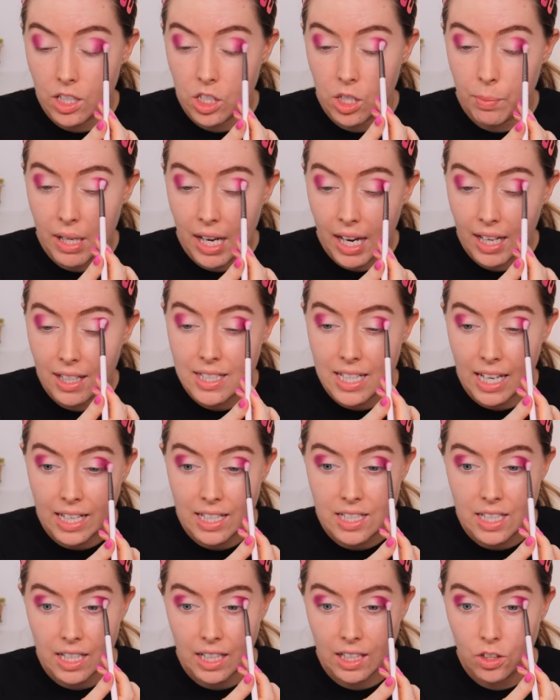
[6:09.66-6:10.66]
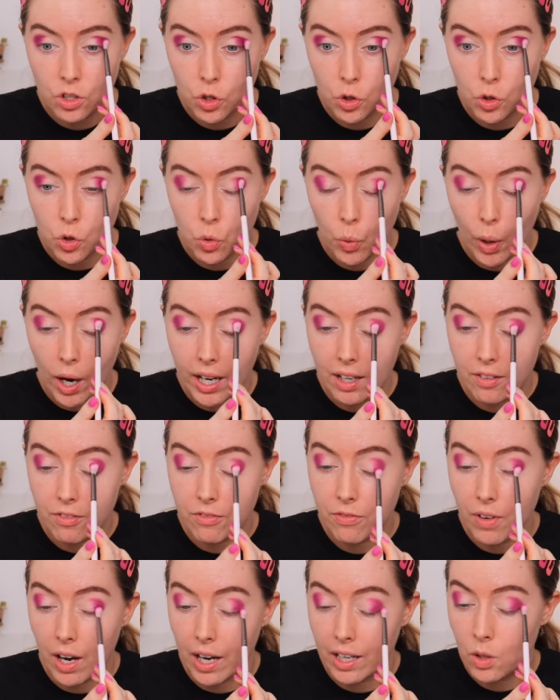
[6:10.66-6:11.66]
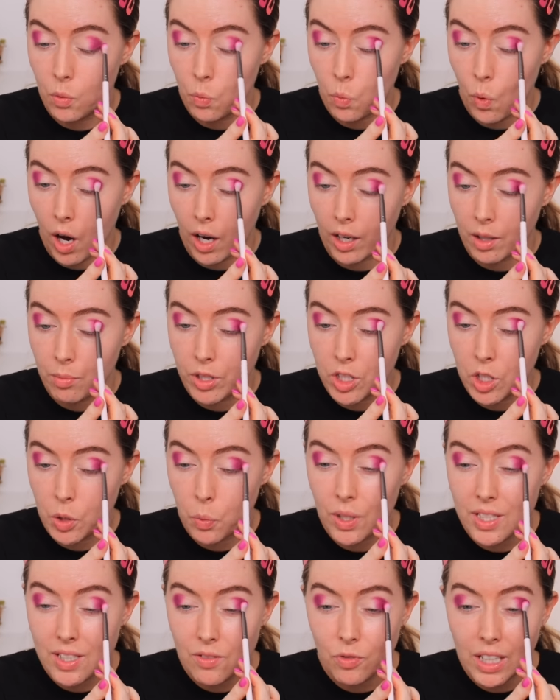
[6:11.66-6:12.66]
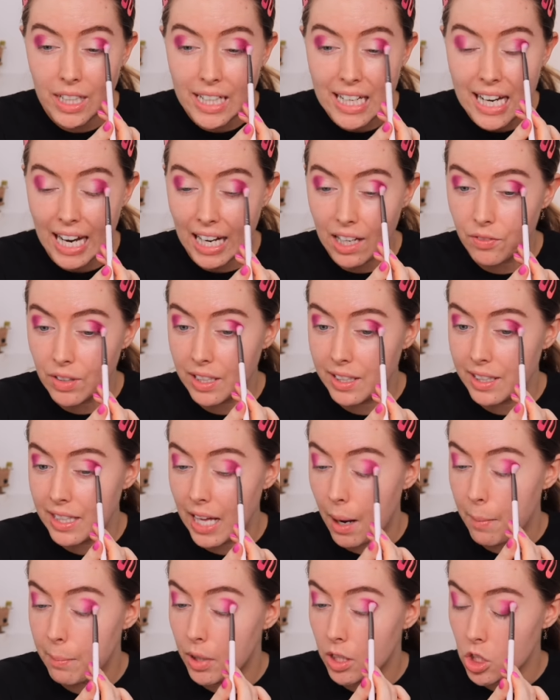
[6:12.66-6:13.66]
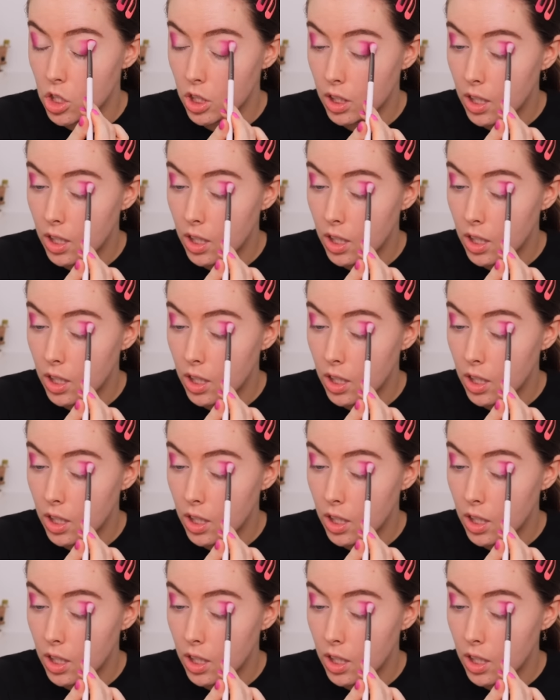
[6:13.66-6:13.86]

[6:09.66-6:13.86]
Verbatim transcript: And she began dating to try and find the one, but she wasn't really having that much